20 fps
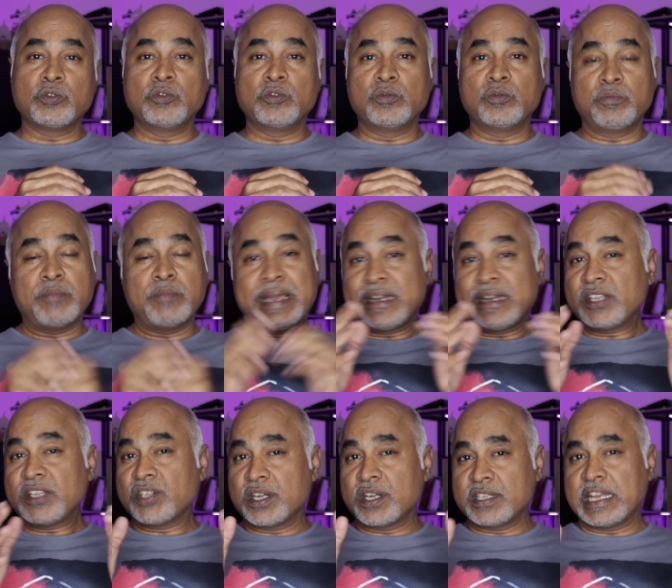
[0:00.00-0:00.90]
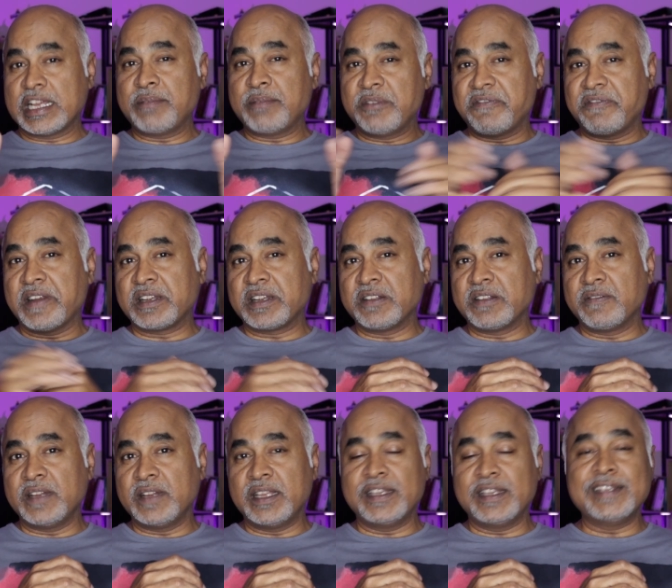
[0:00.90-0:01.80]
to manage our time
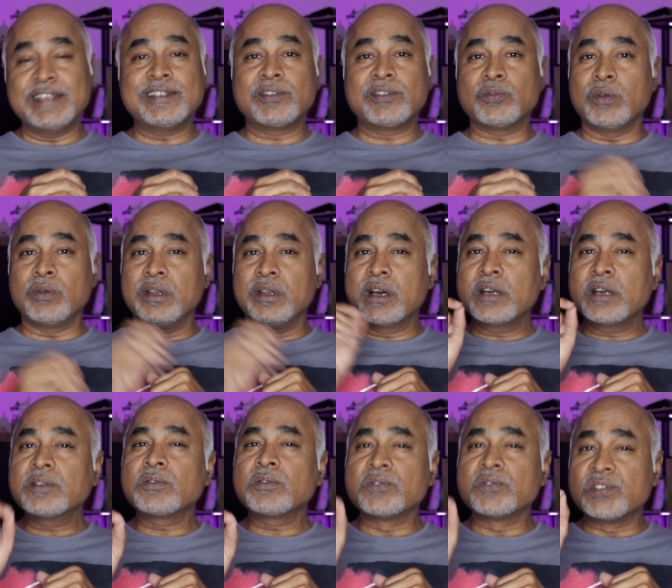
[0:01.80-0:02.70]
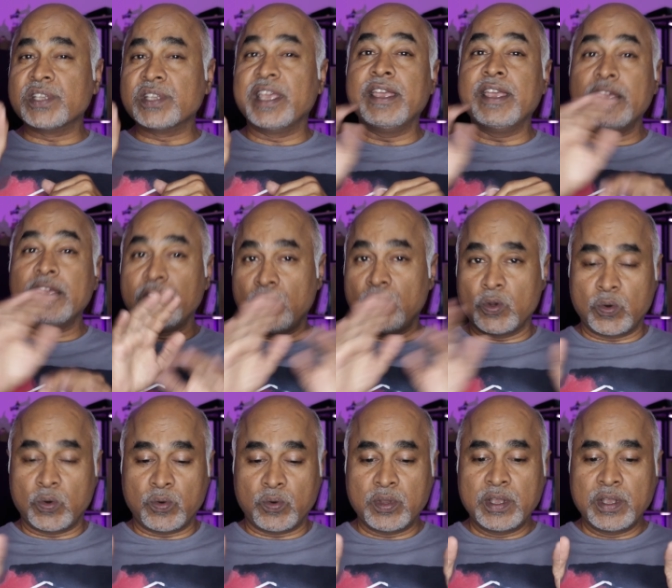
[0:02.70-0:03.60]
effectively is to learn to say
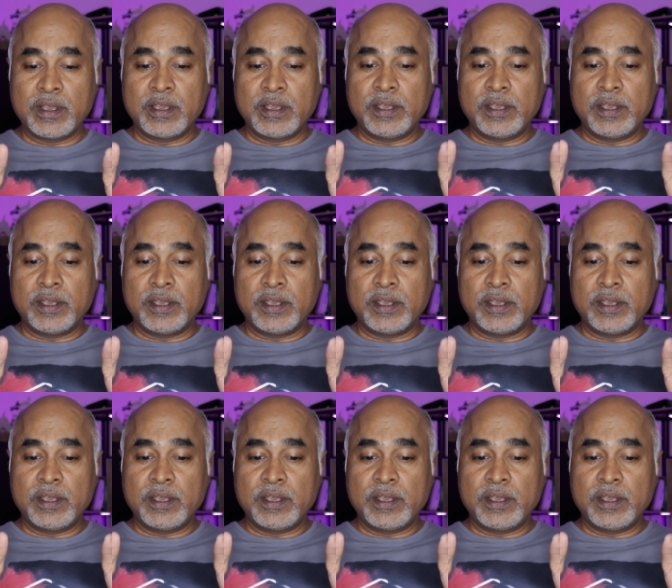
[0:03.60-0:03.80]
no.